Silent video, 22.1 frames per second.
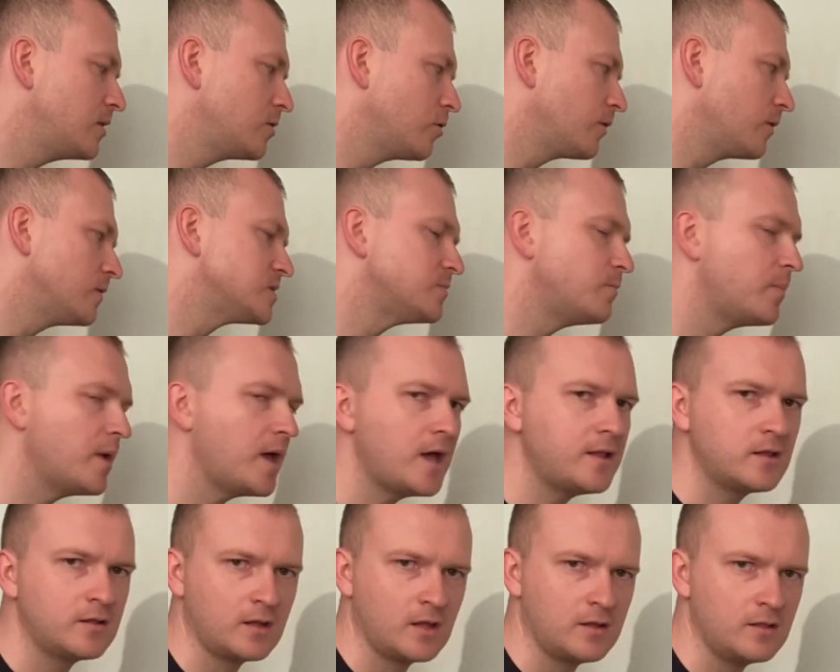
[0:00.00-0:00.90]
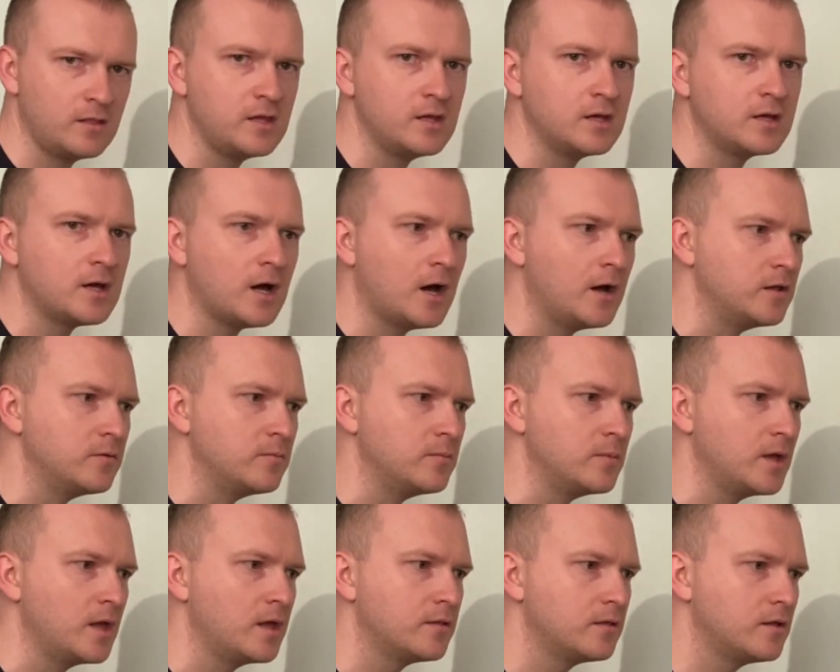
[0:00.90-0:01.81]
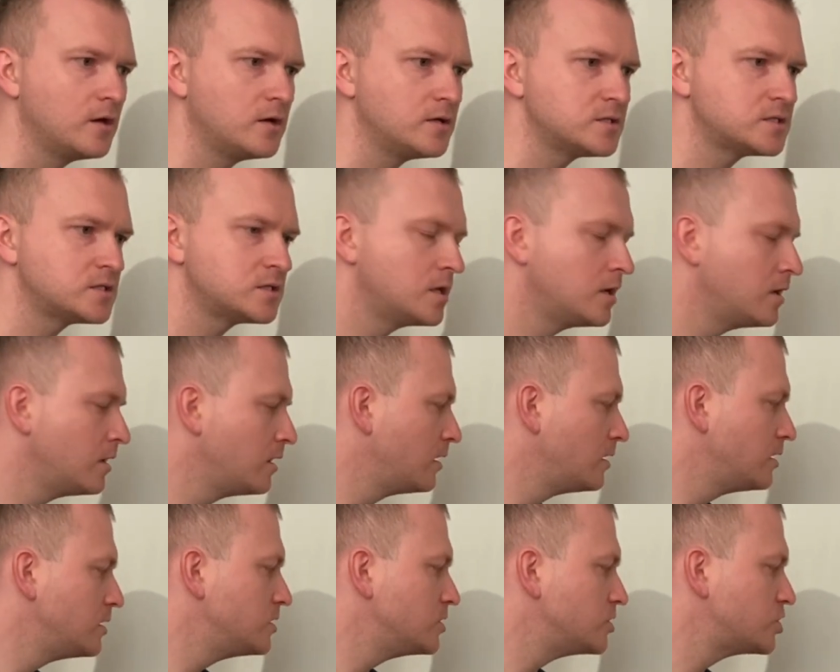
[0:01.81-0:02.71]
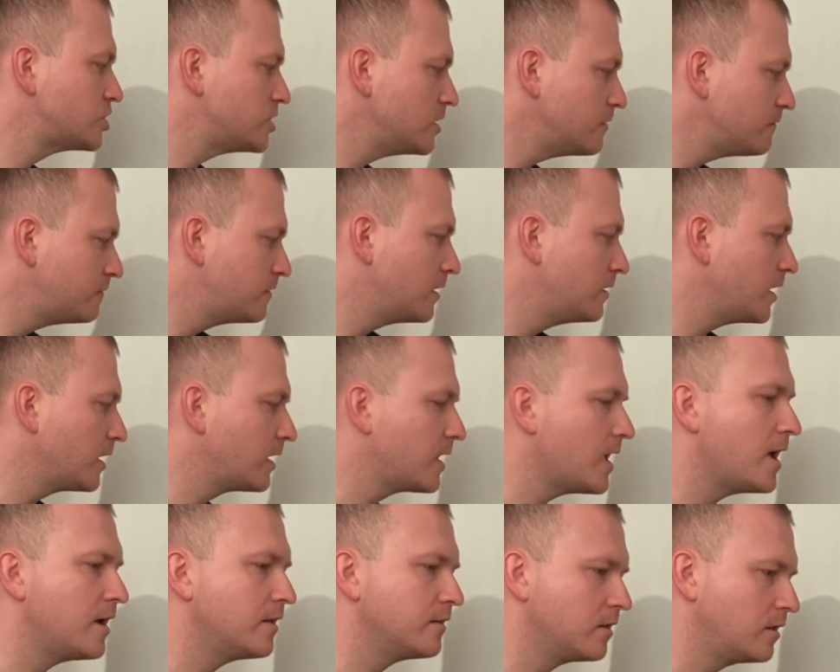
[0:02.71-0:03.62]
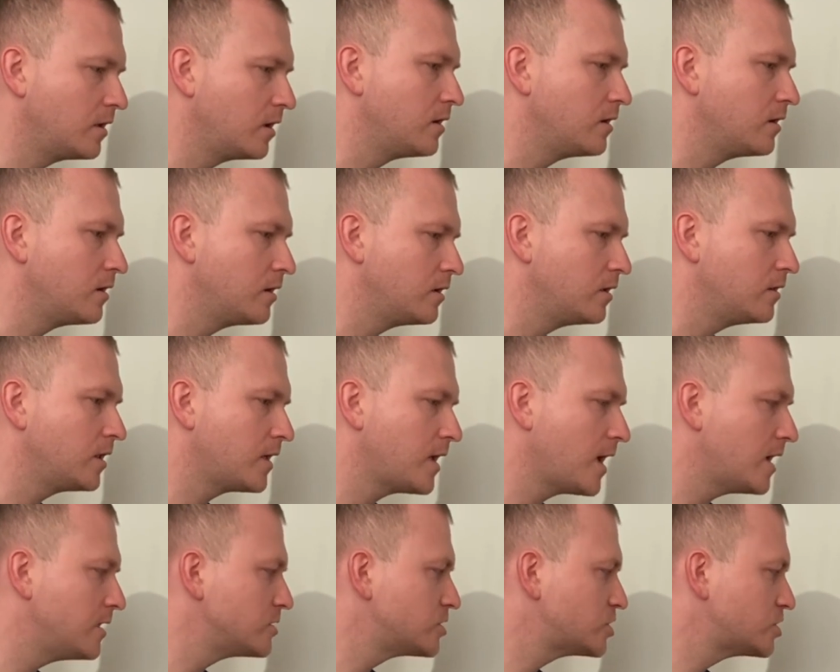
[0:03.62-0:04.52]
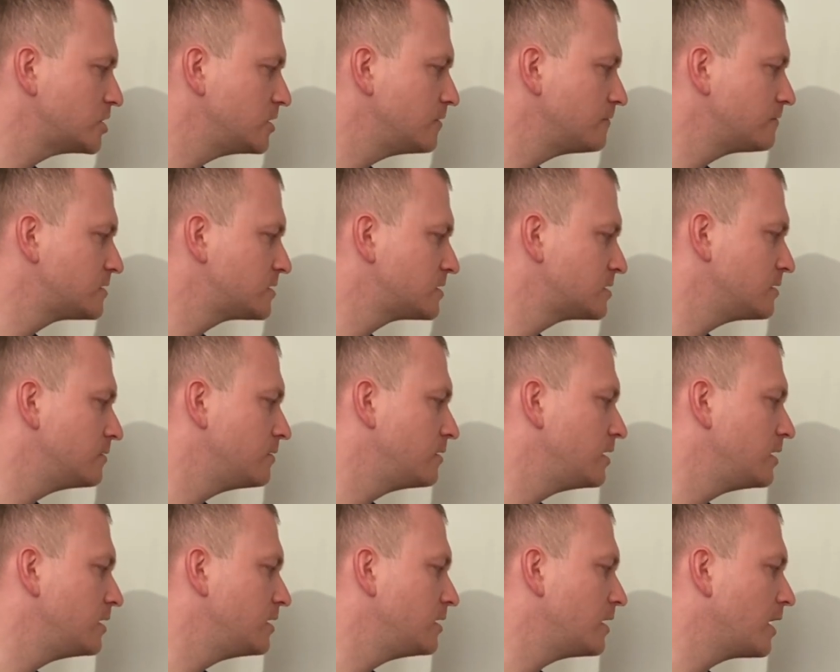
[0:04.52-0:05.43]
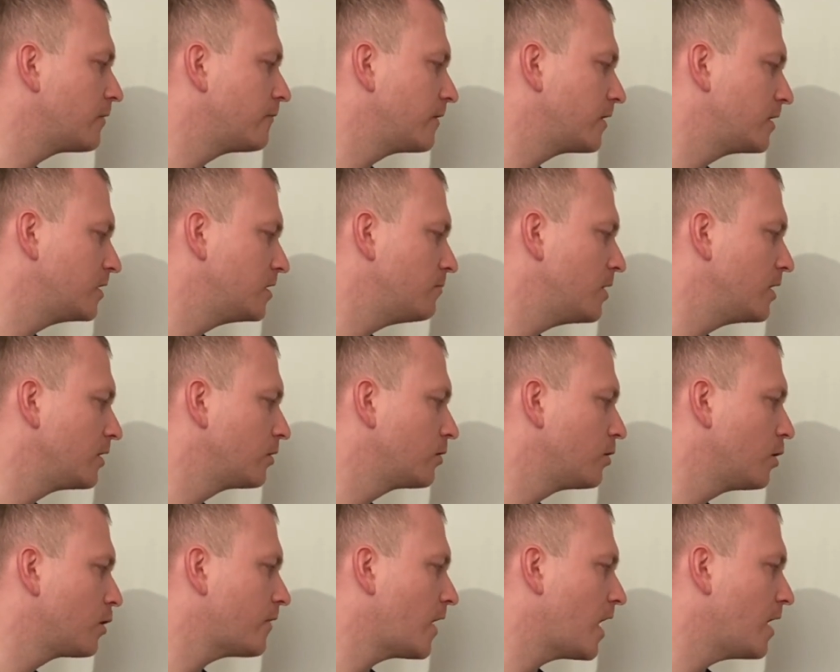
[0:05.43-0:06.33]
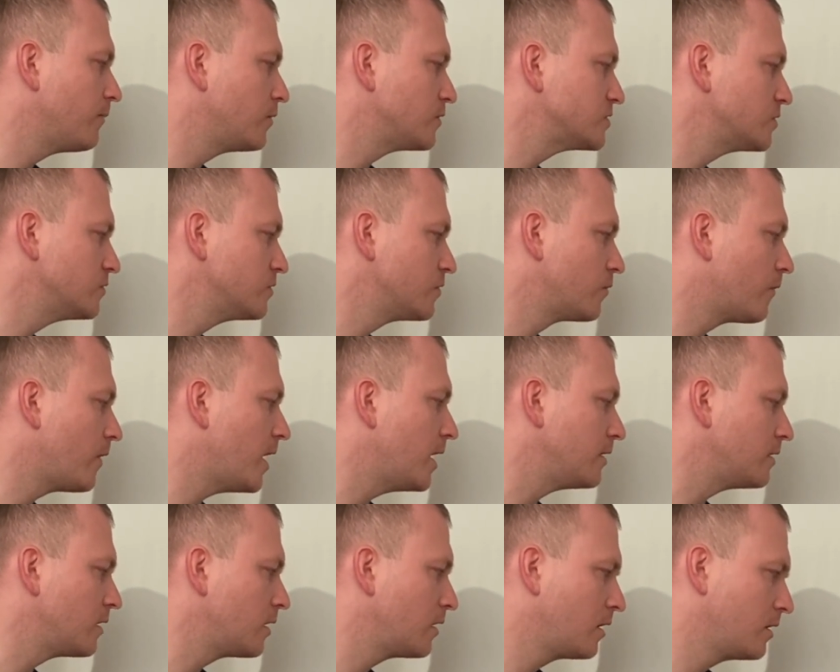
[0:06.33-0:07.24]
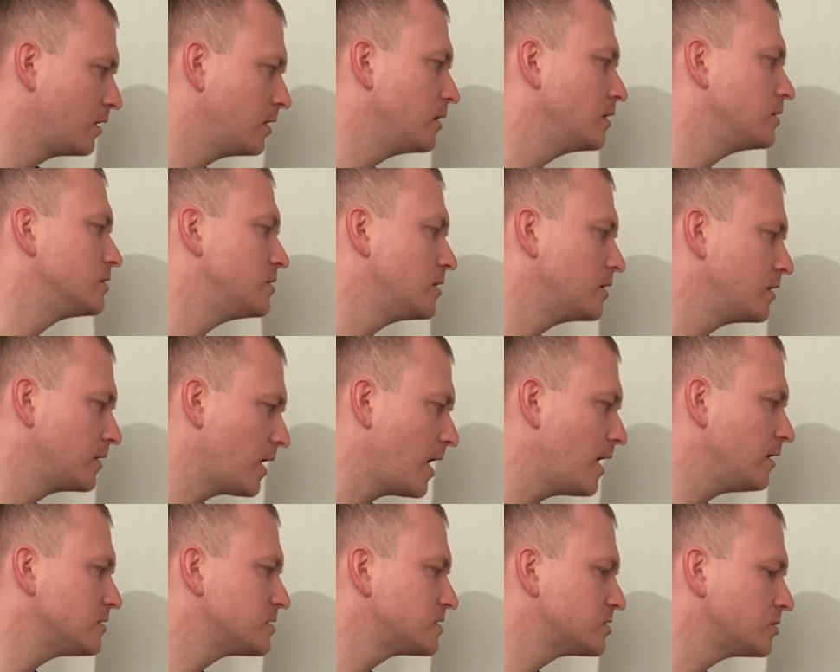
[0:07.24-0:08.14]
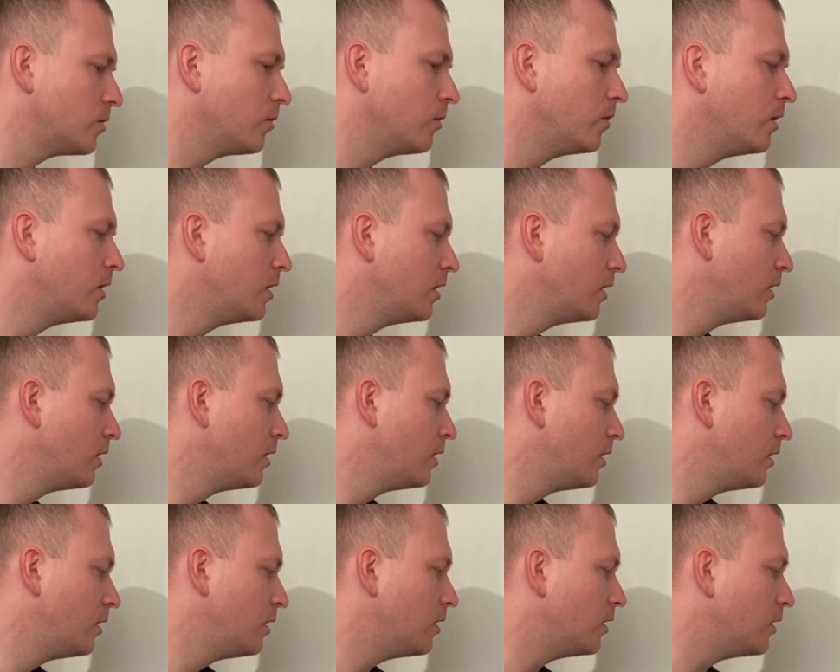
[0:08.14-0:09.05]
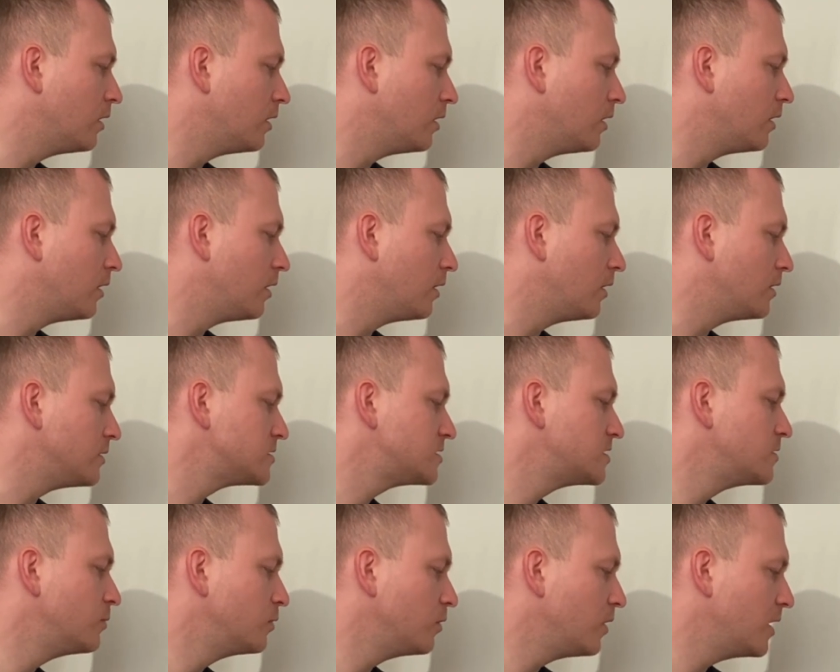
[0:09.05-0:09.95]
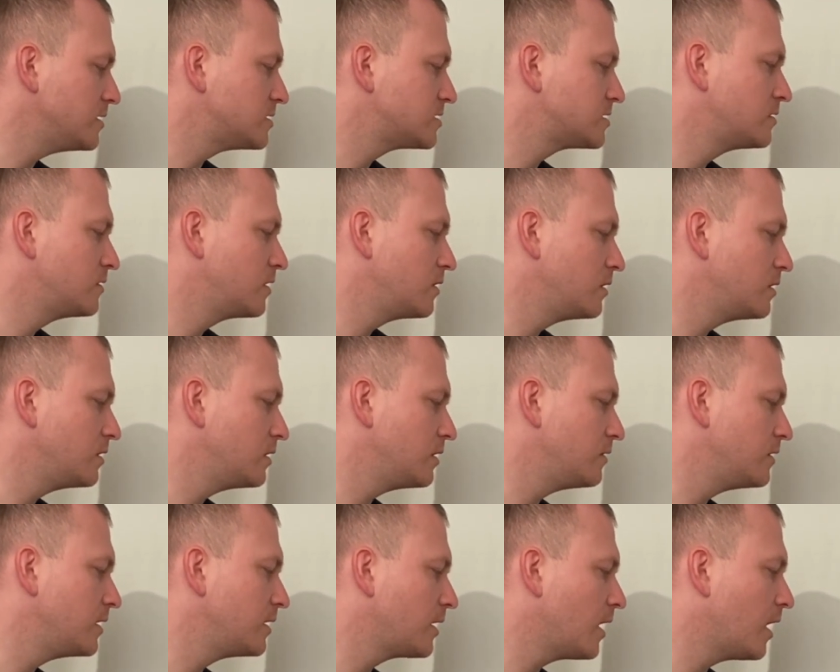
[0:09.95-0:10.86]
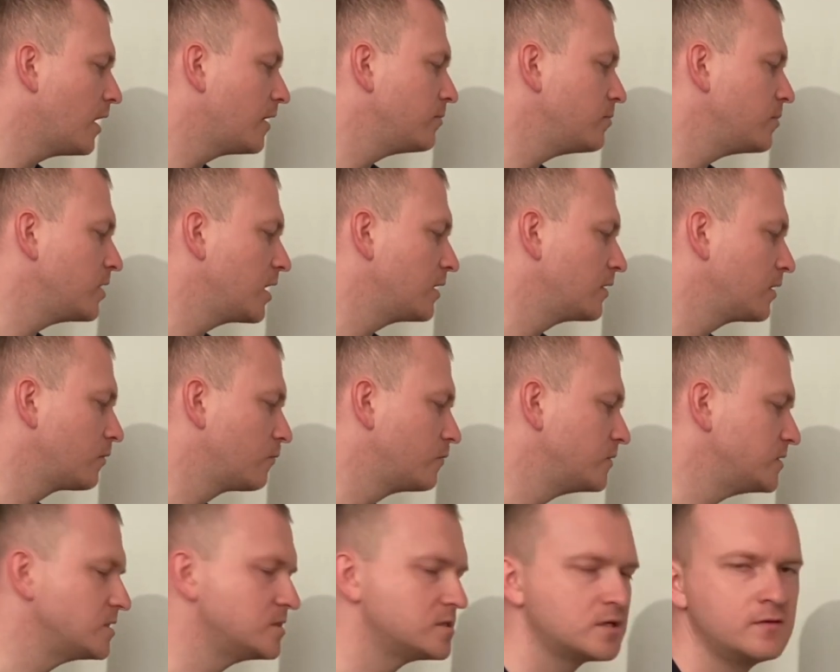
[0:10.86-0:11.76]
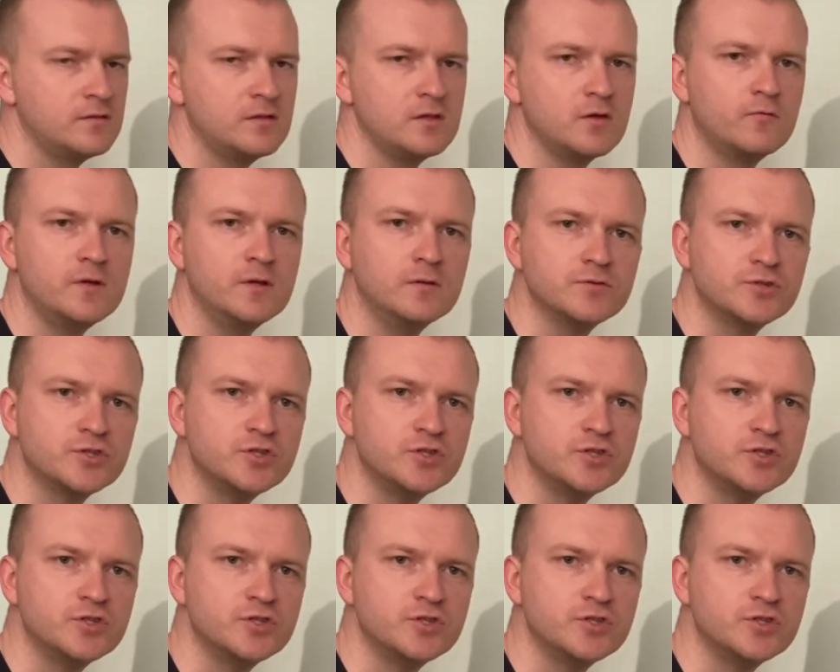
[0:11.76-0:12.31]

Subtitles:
total spending in the economy, and thus shifting again. It again shifts the aggregate demand curve upwards to the right. It also stimulates the economy and increases the real